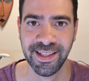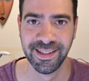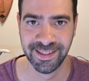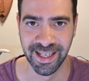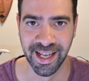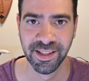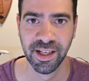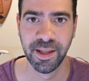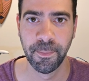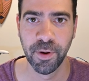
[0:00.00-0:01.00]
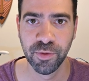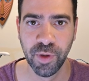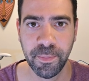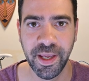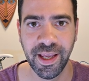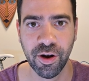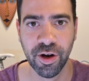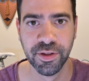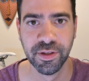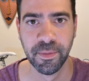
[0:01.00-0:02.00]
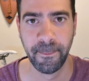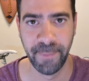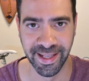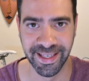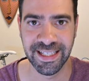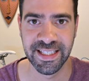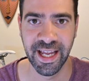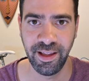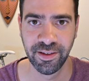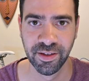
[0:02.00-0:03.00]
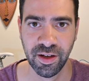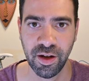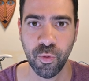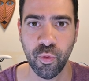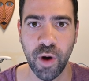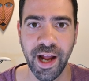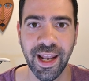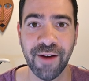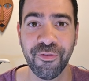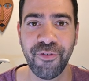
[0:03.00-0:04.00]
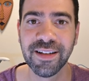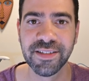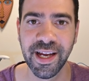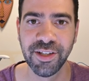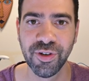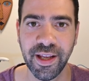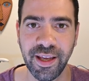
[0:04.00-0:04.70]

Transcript: Then the pod will be on pending state, while a failed scheduling